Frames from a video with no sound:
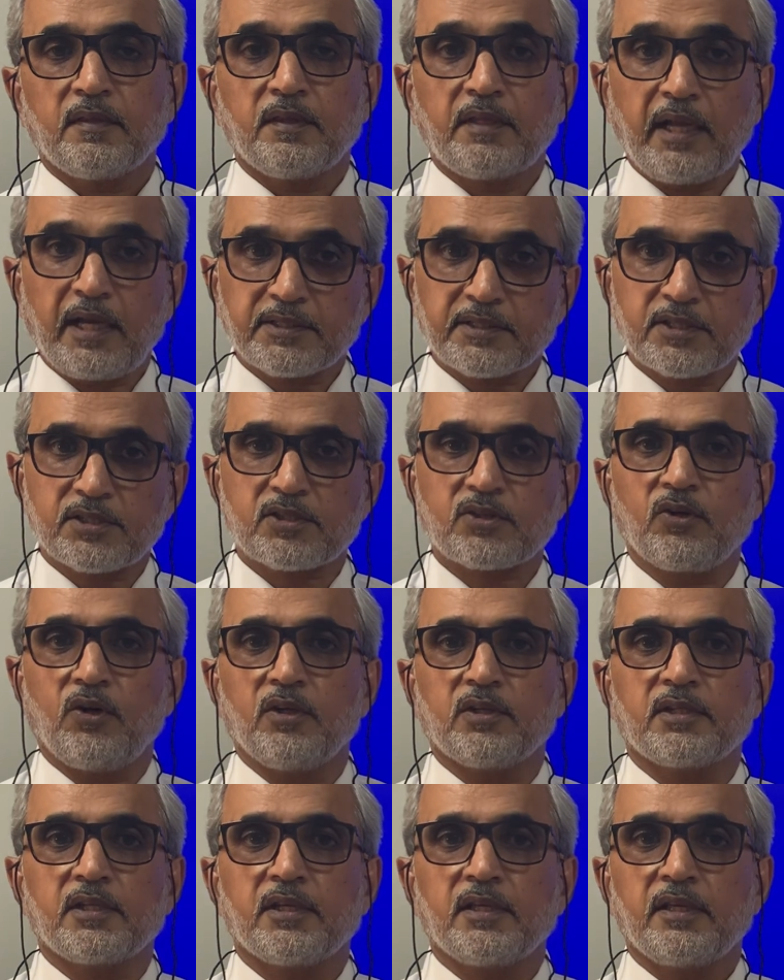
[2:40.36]
That is
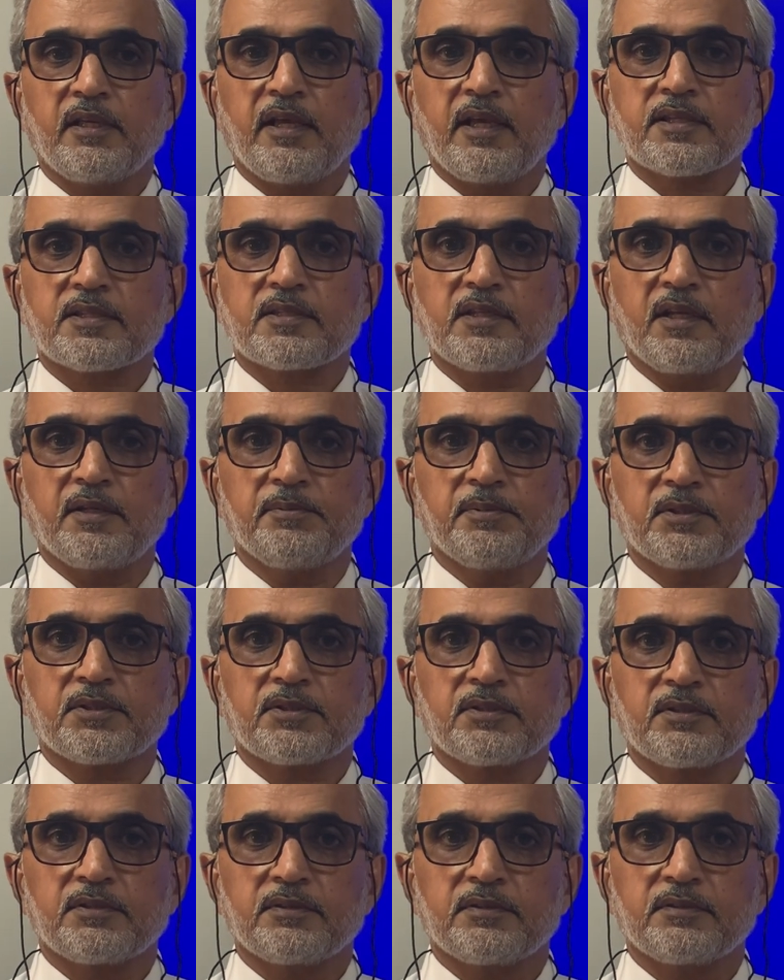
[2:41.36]
called a syllabus.